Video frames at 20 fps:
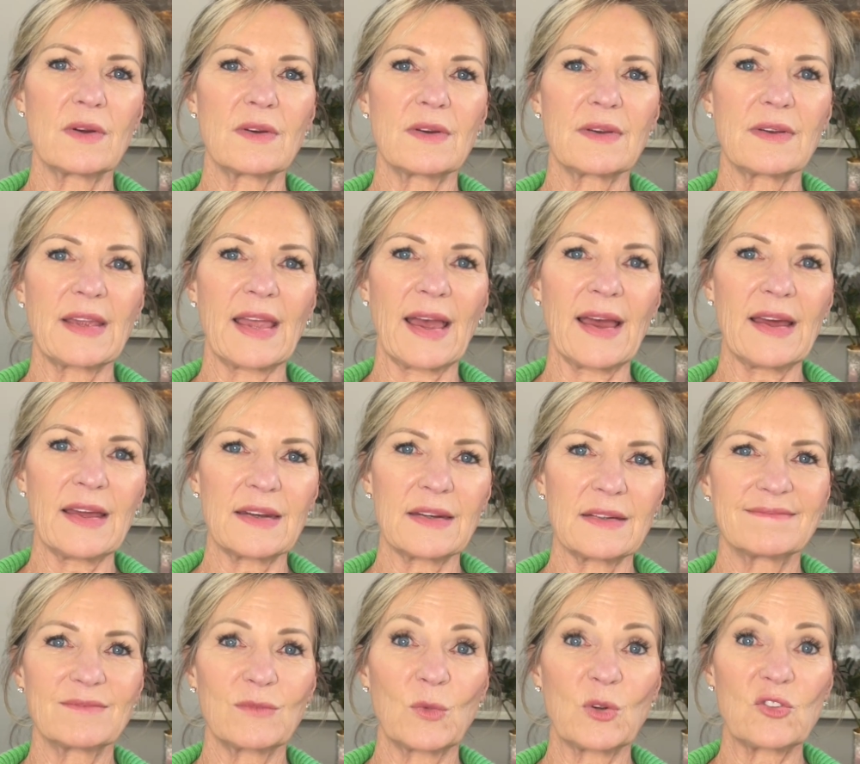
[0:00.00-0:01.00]

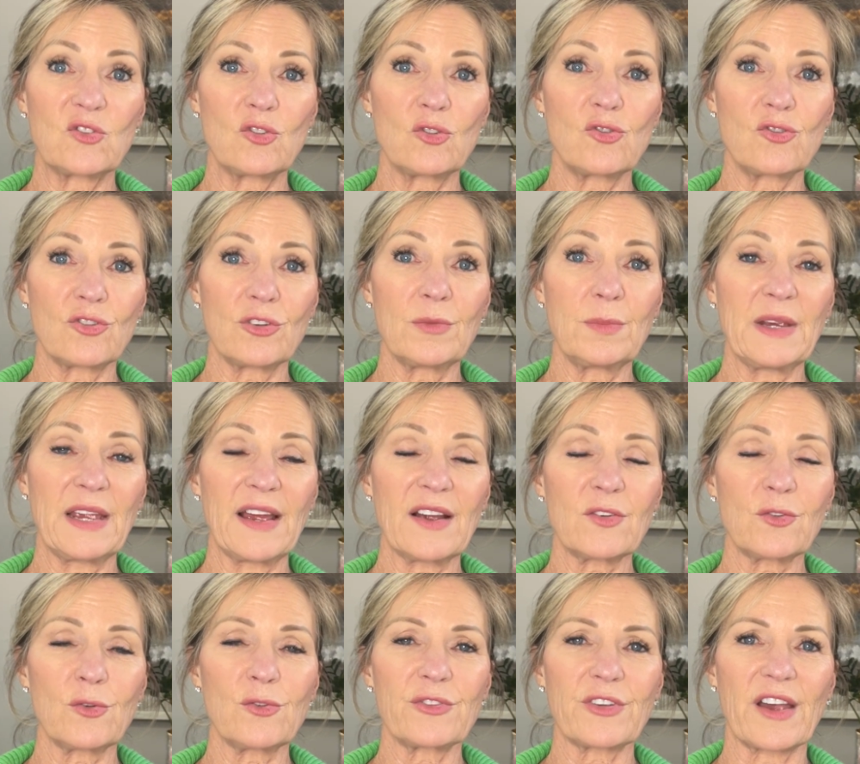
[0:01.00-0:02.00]
get, which you should be
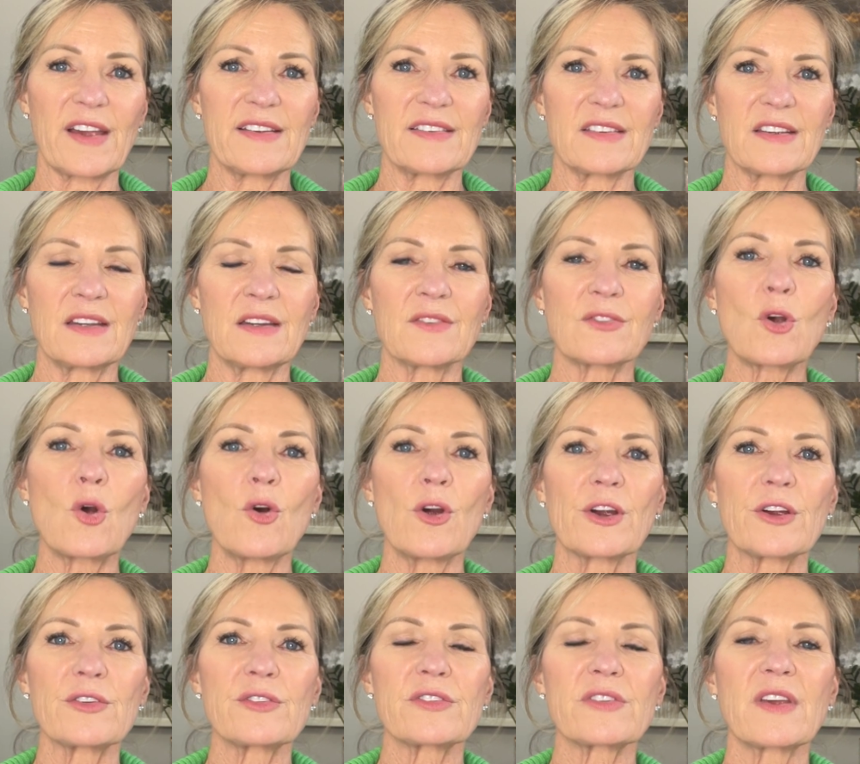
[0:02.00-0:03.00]
exercising, of
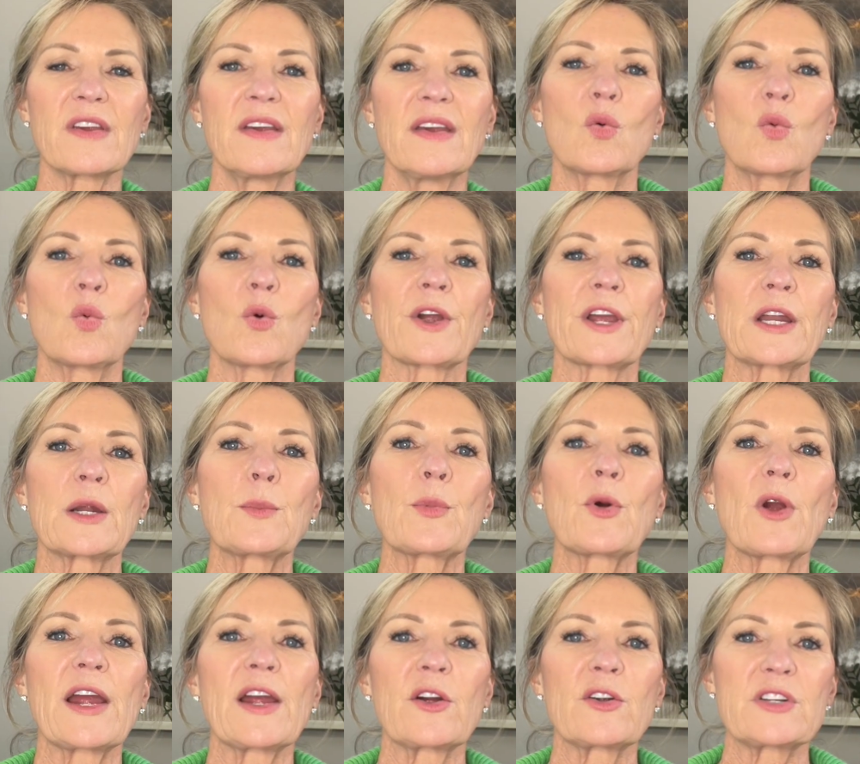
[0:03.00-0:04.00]
course, we're going to
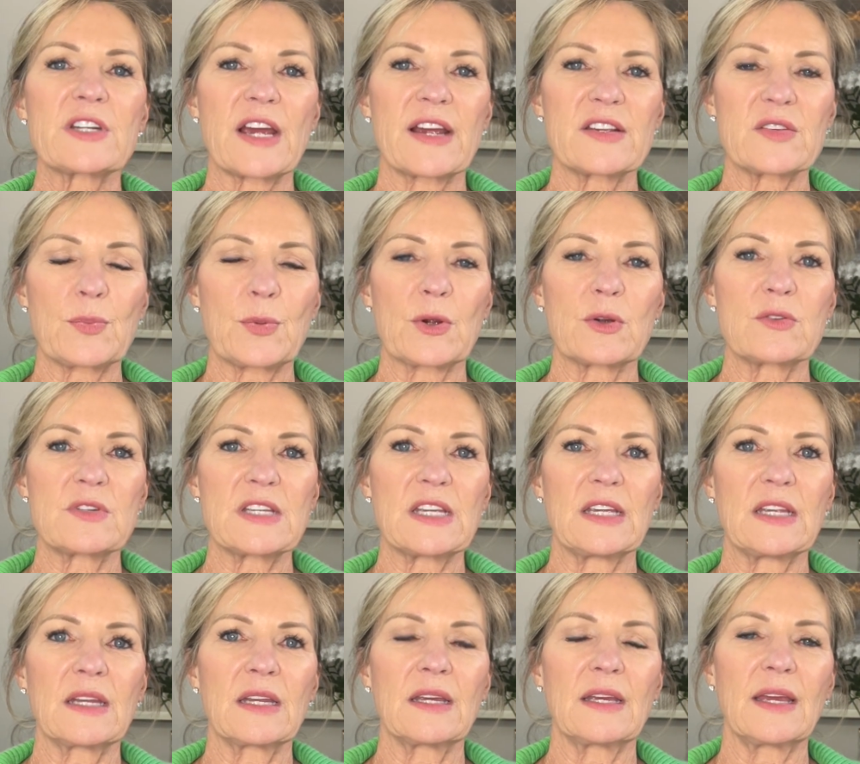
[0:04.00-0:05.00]
prioritize
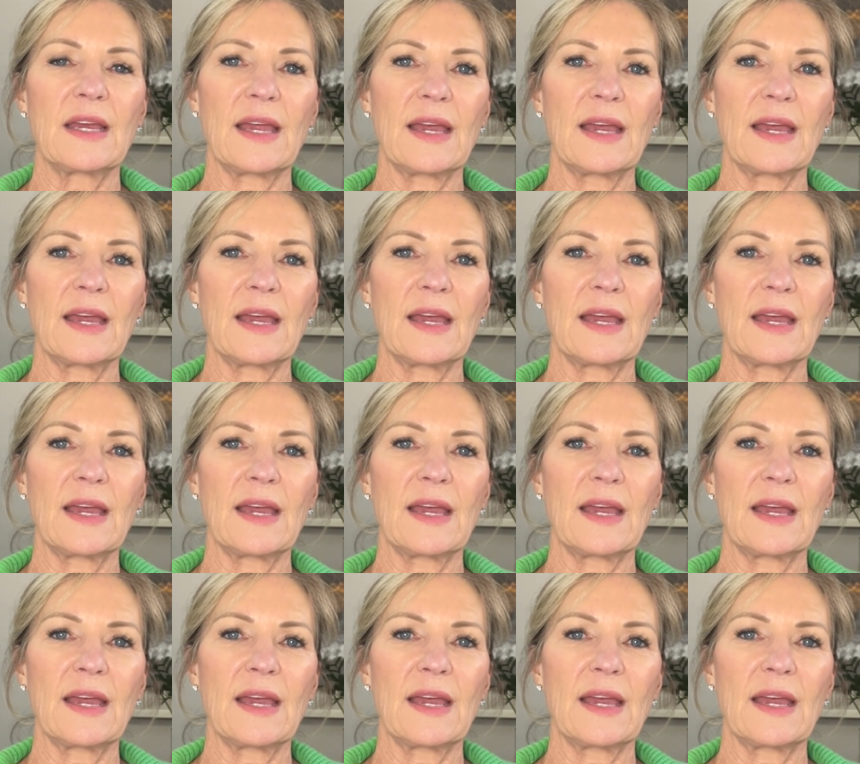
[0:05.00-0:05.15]
protein.